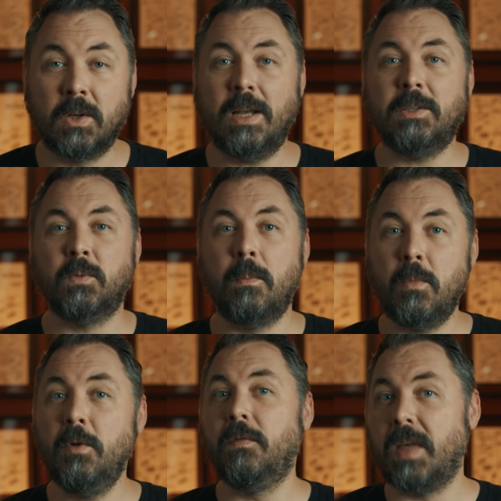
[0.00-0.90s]
So let's
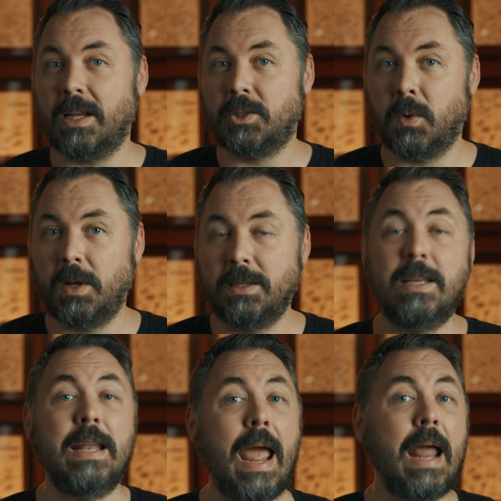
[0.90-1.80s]
remove that choice
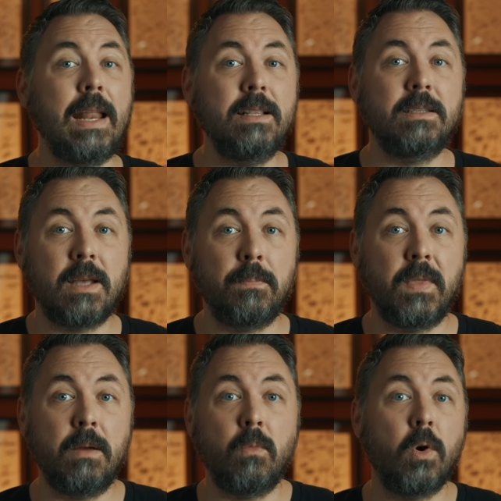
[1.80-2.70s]
and add in
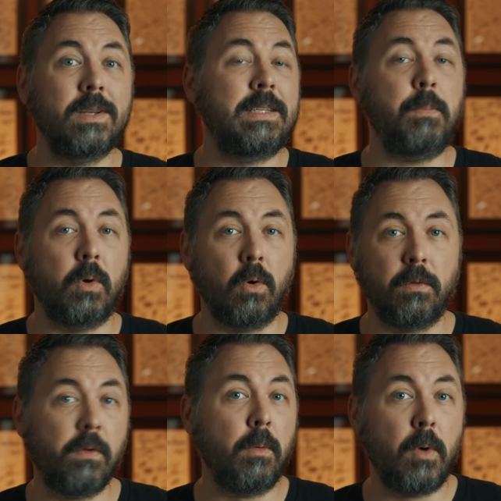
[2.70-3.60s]
something more typical
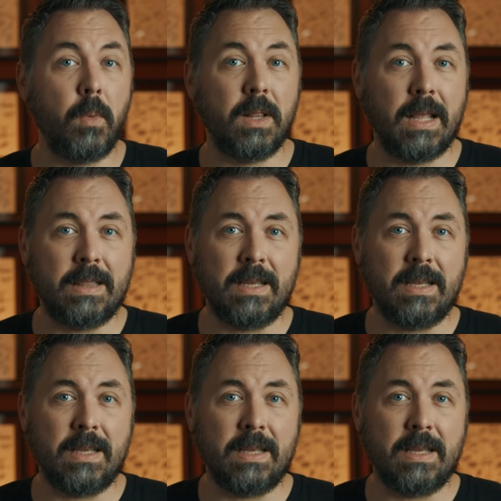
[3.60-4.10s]
for a moment like